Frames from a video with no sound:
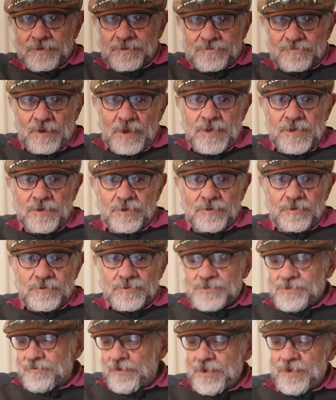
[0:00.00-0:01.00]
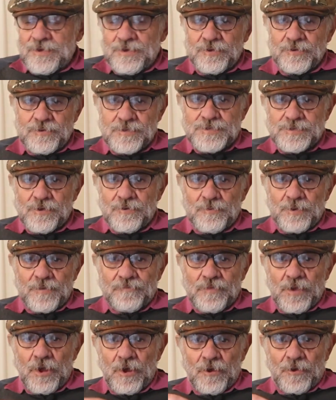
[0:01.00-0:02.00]
Great news, great news. Look what
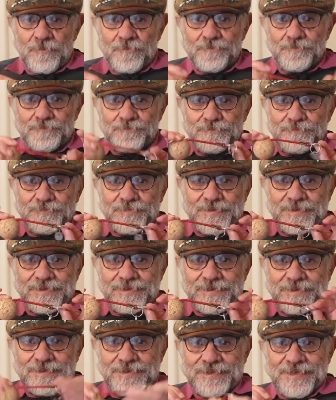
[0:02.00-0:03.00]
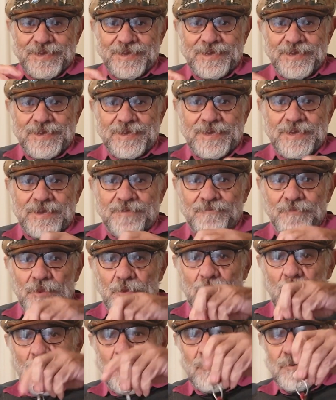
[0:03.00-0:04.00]
I've got. The key for
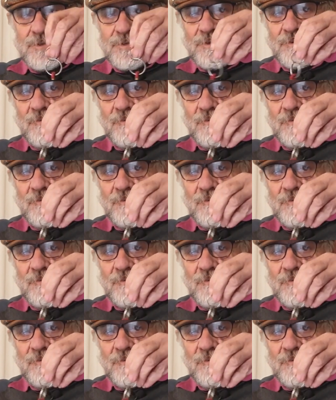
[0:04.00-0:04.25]
the boat.